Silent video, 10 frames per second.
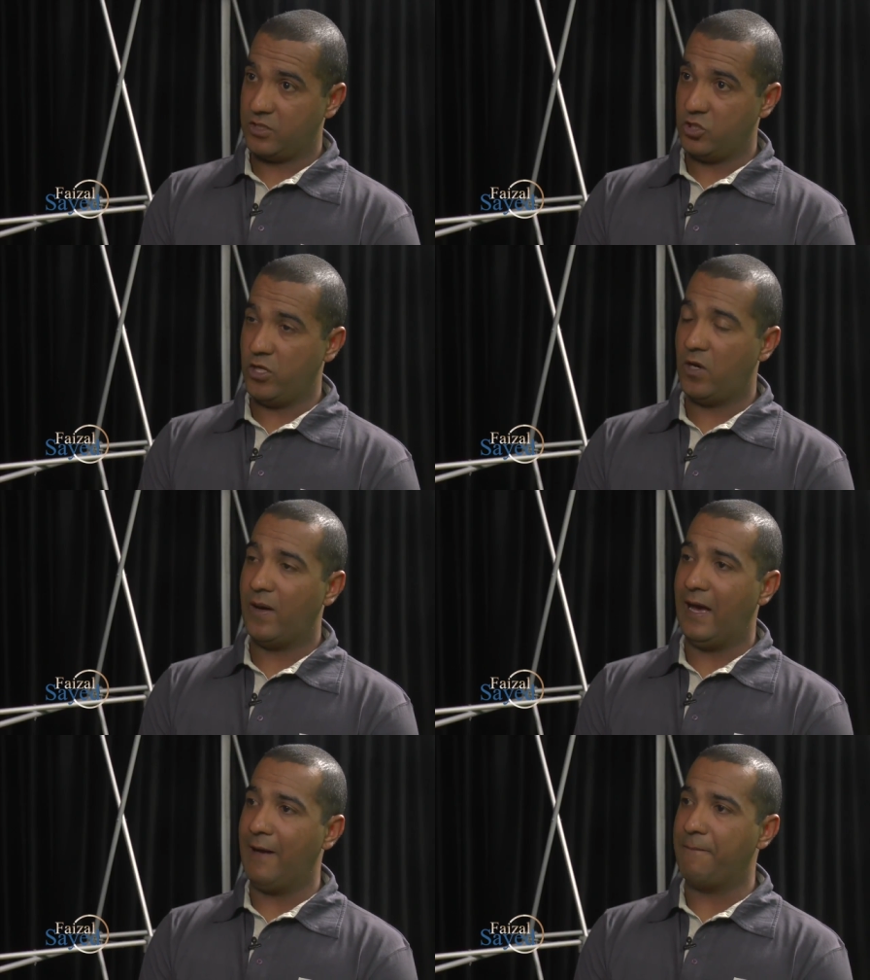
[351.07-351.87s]
You
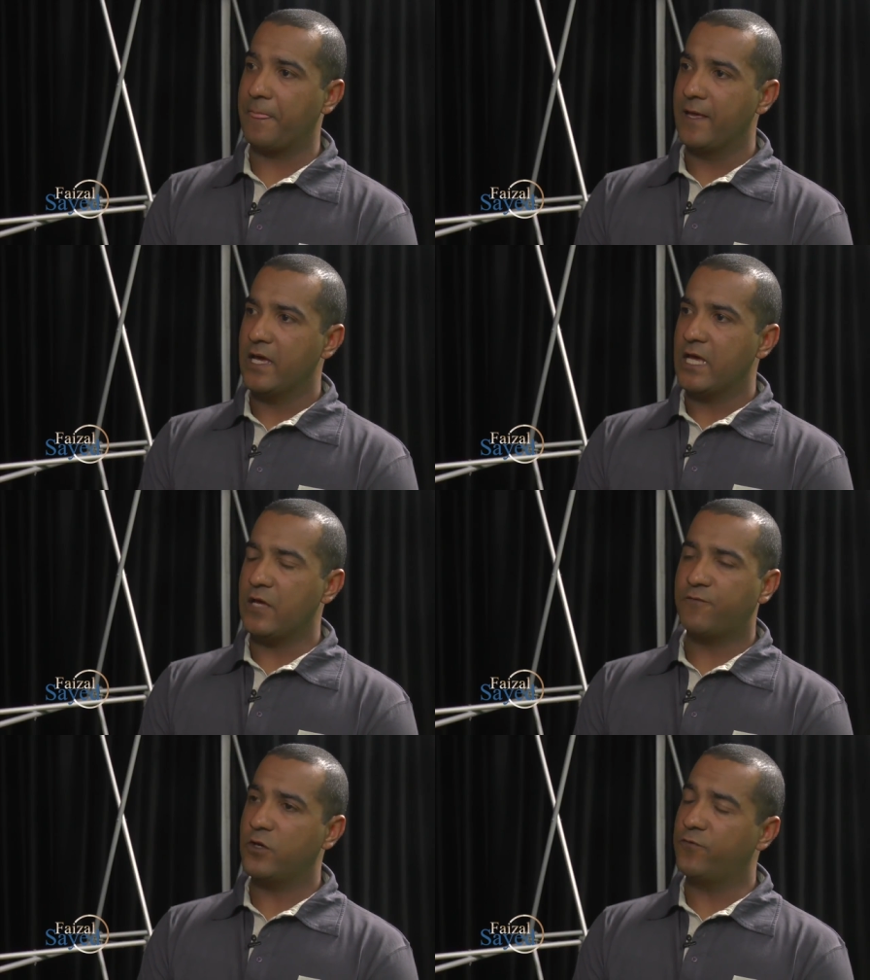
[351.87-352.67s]
know,
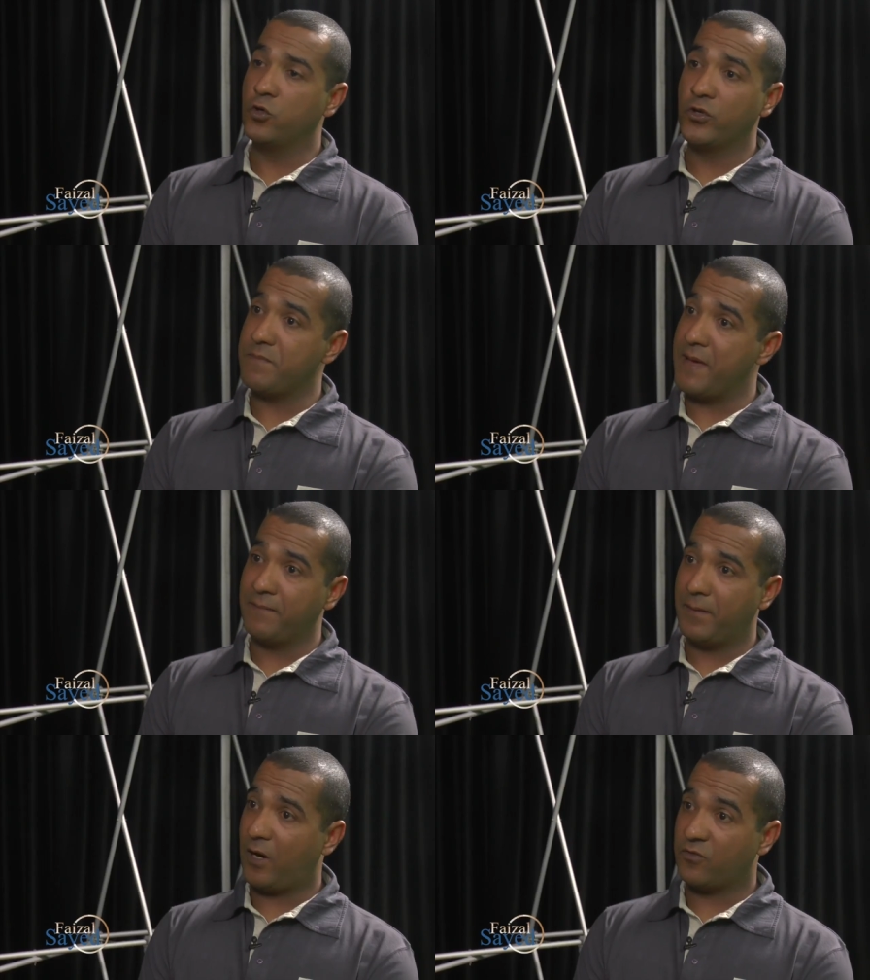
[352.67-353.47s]
if you
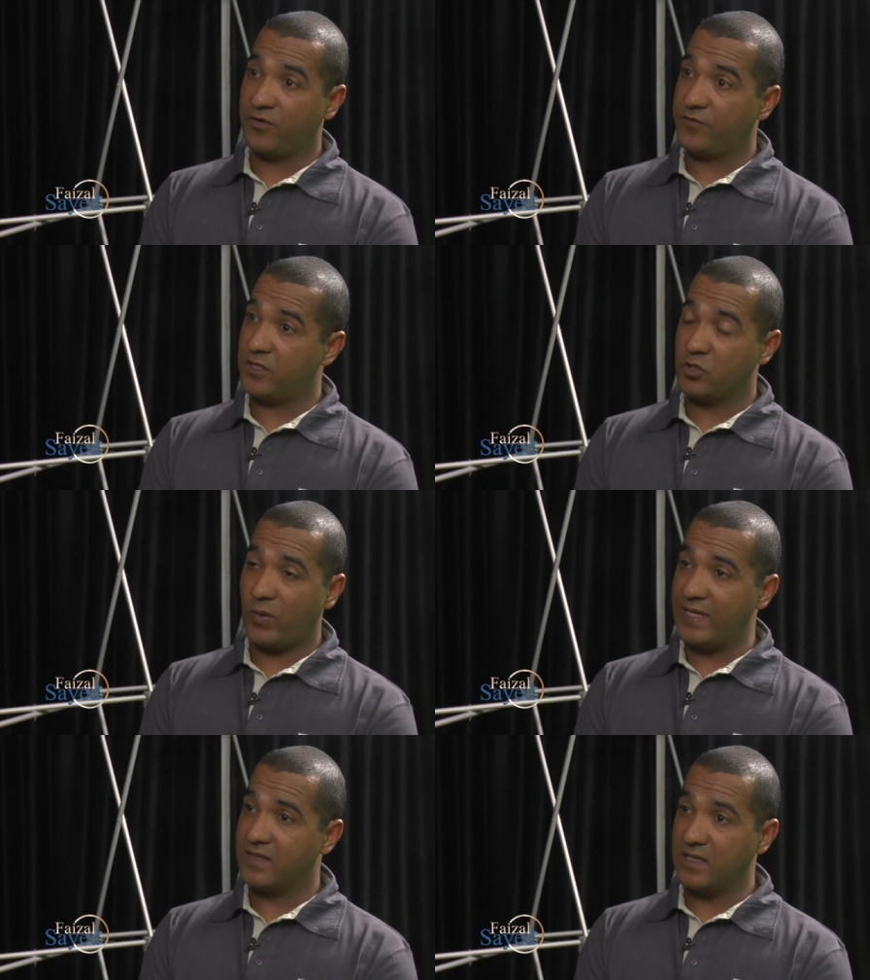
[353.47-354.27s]
remember about 15,
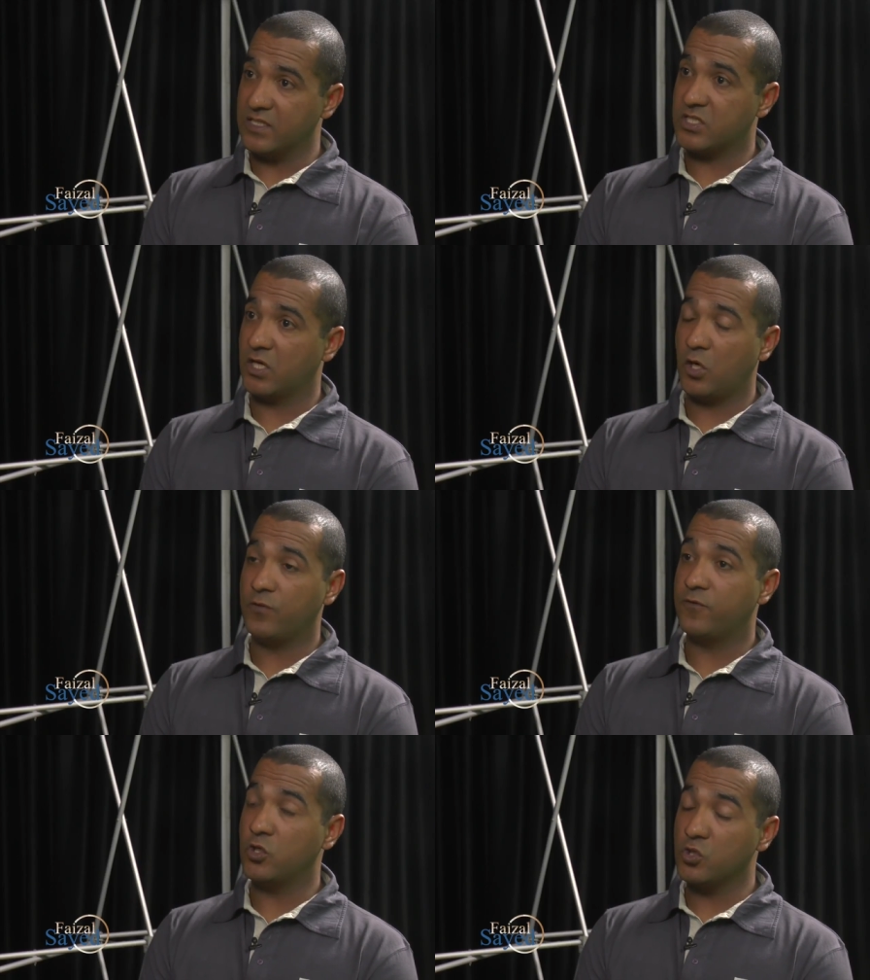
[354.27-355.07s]
20 years ago,
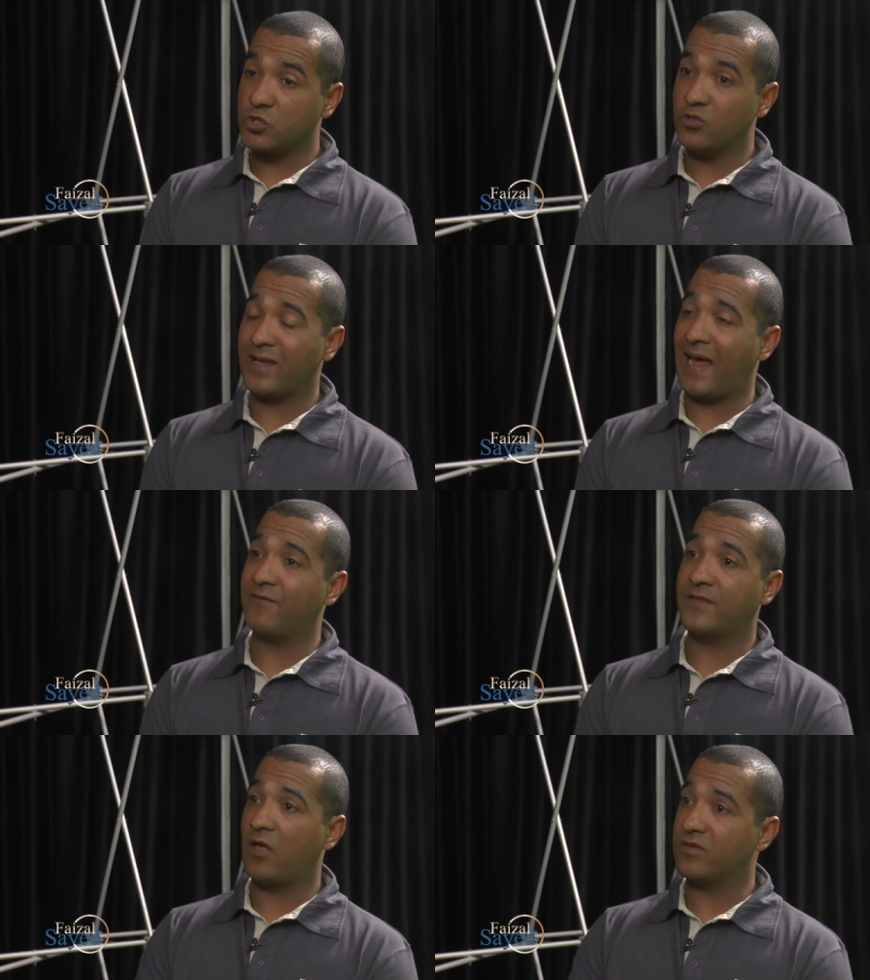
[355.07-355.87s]
if you used to
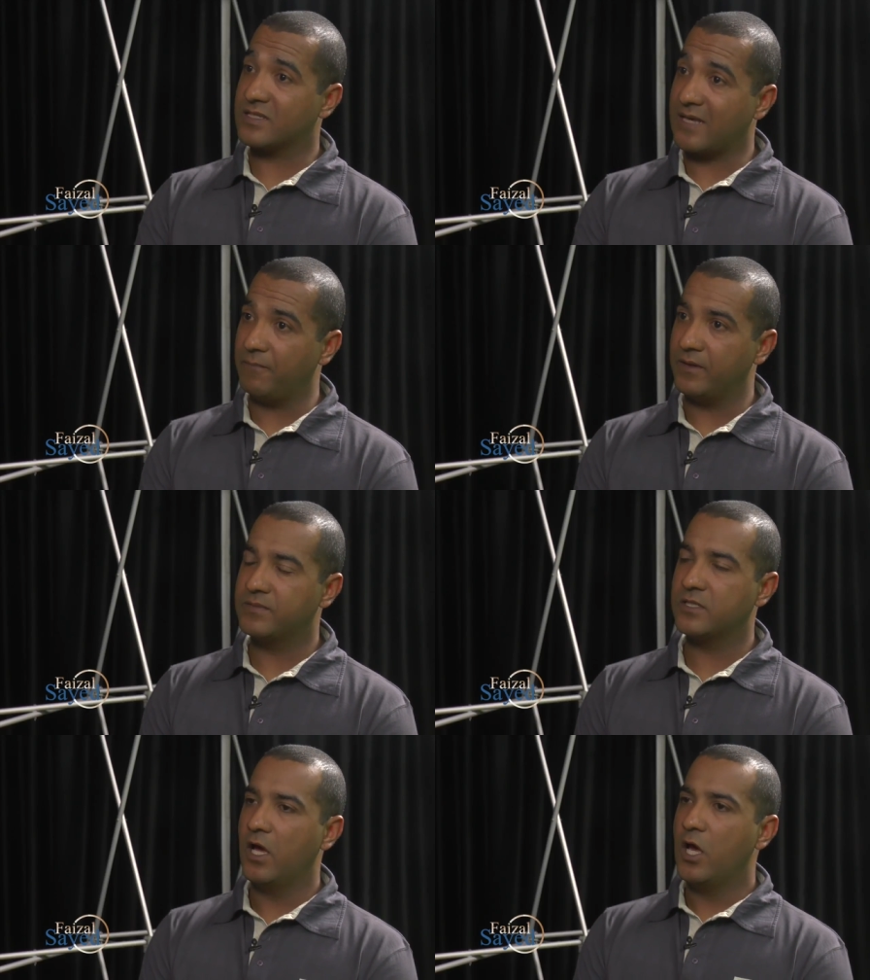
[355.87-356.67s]
drive down the
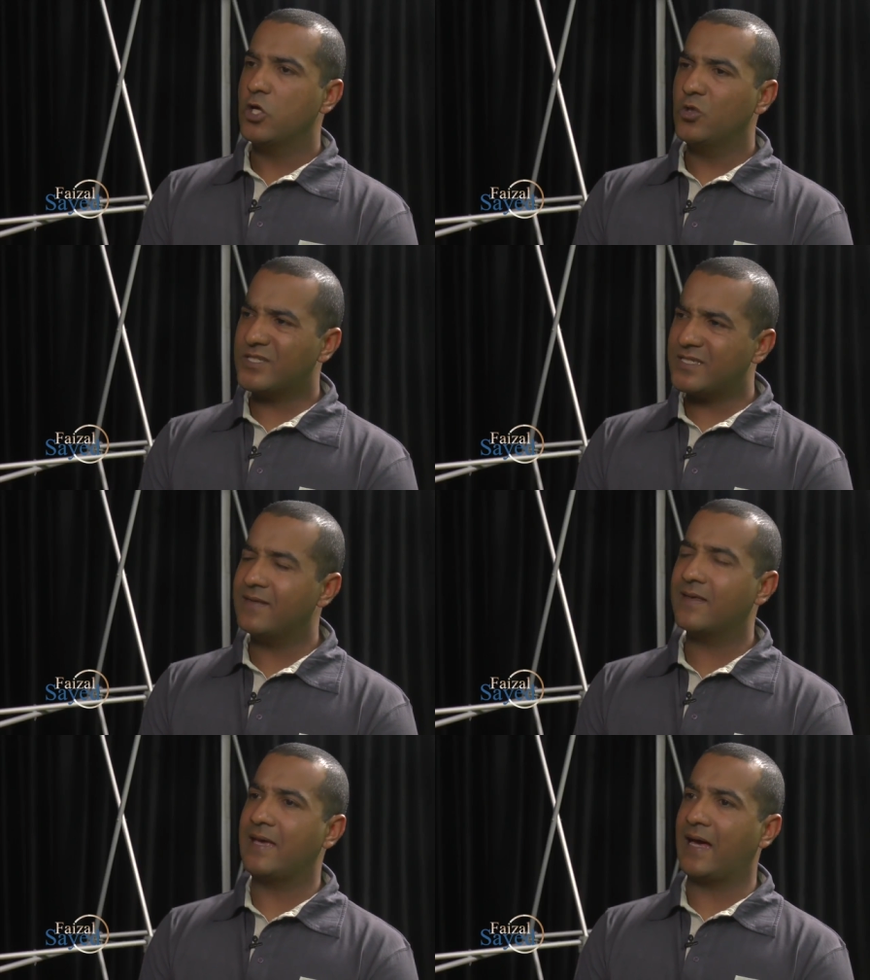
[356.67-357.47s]
suburbs, you'd see
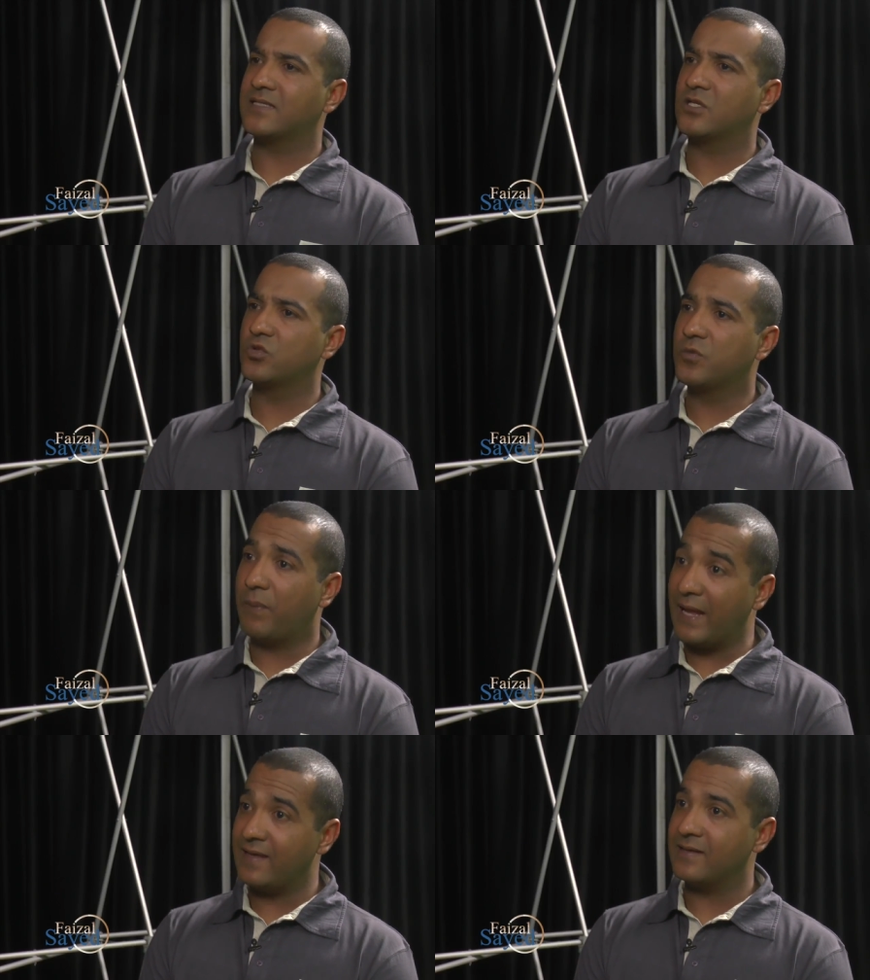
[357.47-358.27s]
the youngsters would
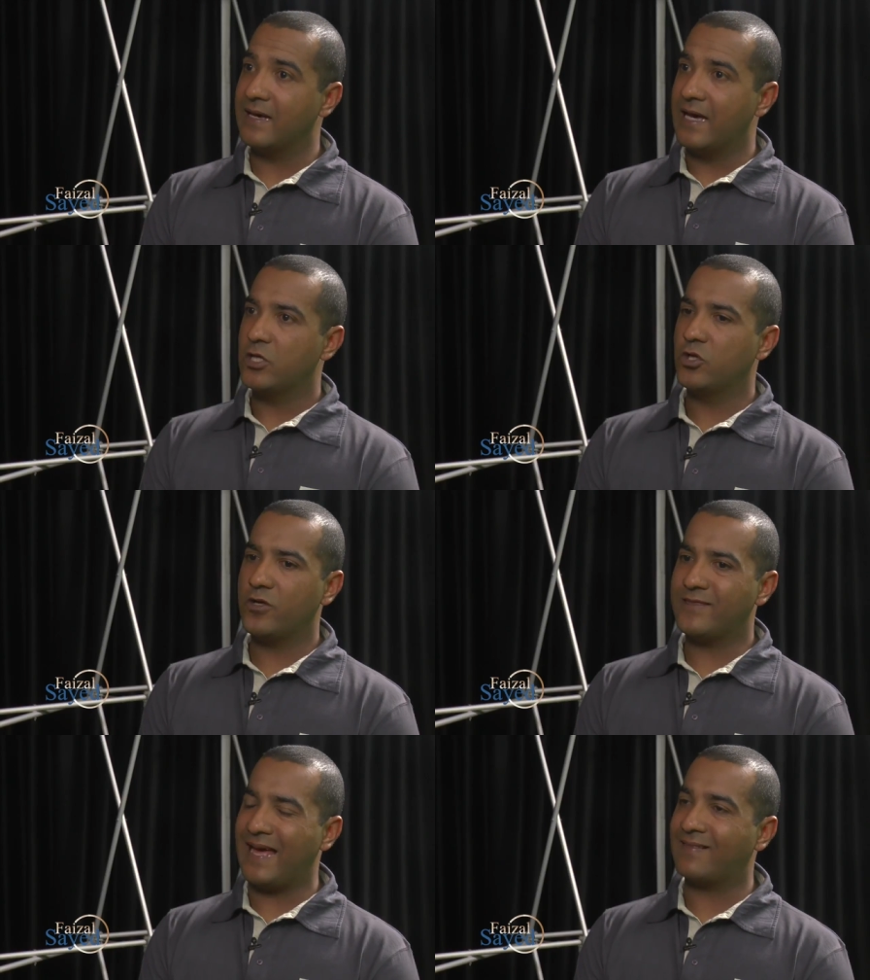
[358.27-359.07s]
play, you know,
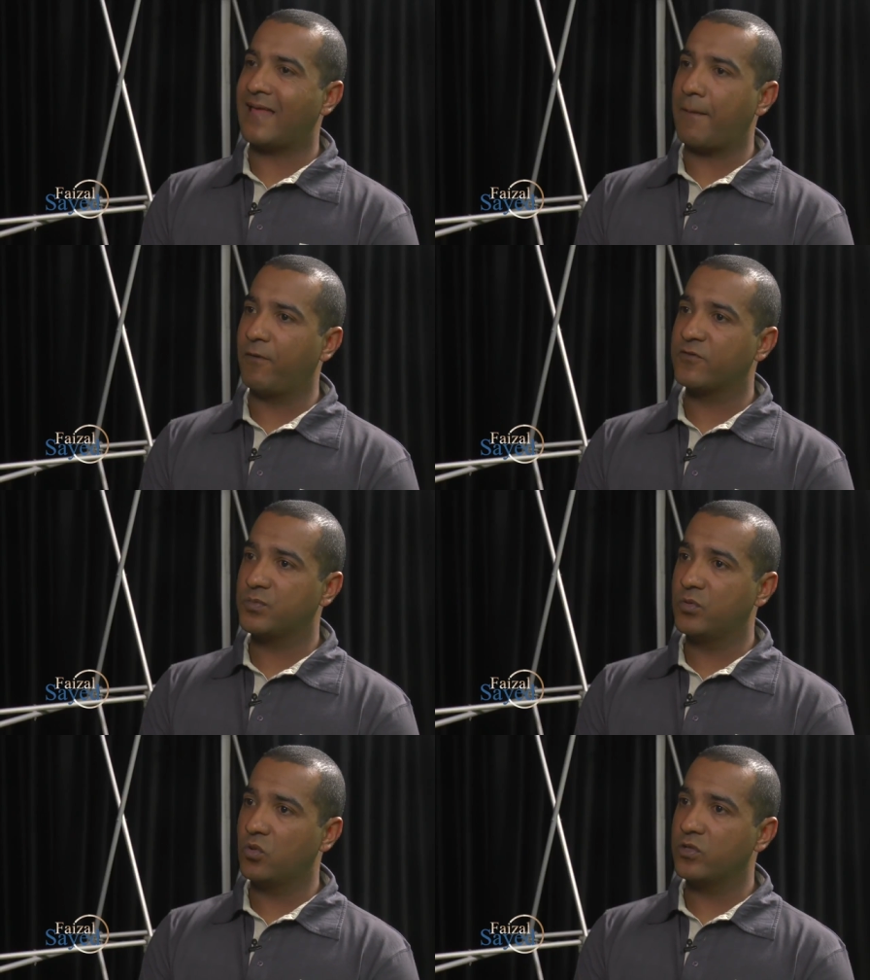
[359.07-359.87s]
that type of
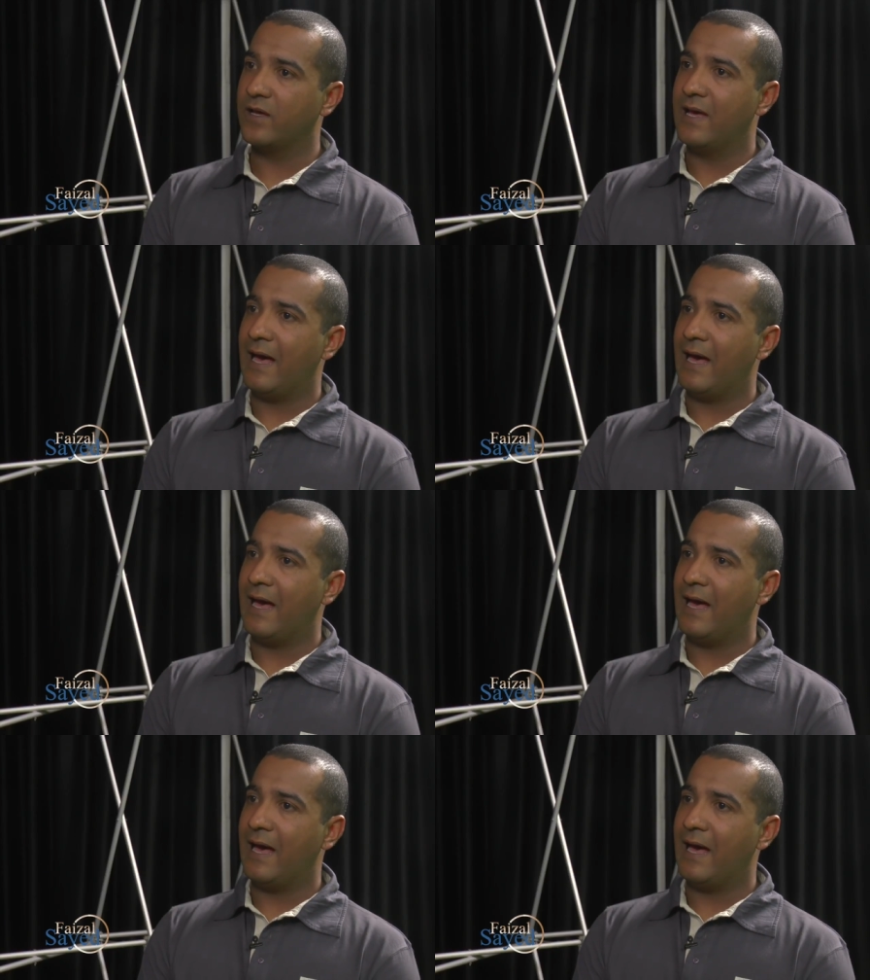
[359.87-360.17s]
sport.